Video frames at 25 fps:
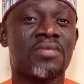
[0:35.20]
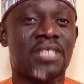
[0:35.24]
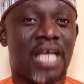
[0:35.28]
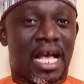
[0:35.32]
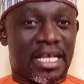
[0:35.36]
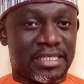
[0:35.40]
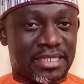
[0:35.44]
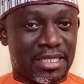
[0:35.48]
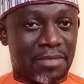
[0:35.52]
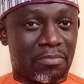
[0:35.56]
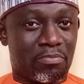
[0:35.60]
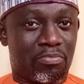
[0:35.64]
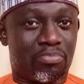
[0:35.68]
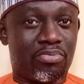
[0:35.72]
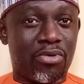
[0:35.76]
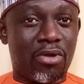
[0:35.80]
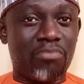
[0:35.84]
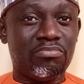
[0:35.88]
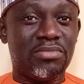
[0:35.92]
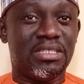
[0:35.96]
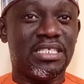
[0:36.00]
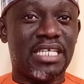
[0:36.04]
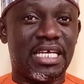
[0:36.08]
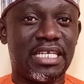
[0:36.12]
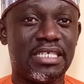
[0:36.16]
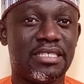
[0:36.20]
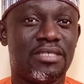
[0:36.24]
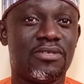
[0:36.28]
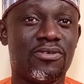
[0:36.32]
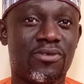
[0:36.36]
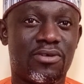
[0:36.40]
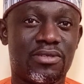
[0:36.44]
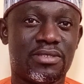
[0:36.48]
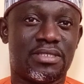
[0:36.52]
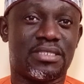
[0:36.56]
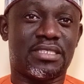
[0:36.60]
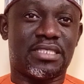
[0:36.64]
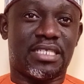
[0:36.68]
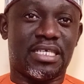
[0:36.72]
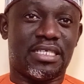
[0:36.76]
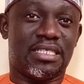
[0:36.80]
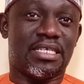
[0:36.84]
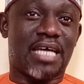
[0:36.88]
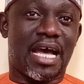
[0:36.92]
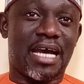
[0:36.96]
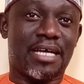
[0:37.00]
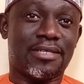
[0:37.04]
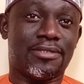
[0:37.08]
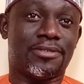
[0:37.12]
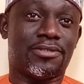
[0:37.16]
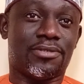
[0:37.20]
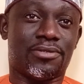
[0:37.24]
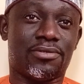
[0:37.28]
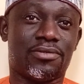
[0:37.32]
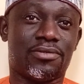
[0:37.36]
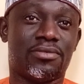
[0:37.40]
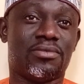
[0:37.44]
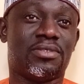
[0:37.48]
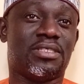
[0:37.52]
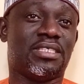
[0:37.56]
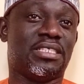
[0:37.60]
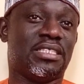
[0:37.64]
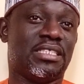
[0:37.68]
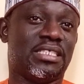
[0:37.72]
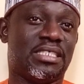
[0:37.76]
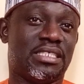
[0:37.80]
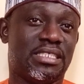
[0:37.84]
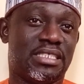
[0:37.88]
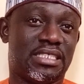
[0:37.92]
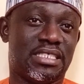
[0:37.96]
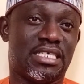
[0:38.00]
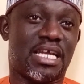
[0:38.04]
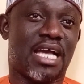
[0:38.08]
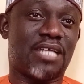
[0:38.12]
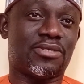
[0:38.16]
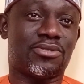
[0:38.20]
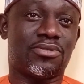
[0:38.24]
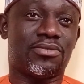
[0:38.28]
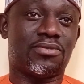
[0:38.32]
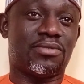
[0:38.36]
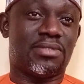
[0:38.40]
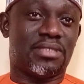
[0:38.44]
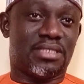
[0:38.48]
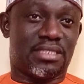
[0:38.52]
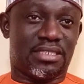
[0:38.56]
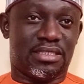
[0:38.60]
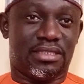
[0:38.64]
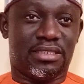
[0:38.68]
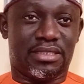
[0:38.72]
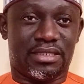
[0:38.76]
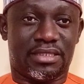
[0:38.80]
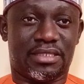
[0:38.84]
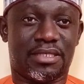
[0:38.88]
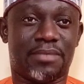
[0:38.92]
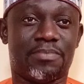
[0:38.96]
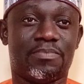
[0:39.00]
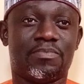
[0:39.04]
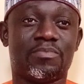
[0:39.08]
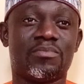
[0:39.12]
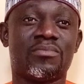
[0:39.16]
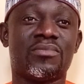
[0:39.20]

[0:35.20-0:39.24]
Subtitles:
As a prominent non-state actor in the international system,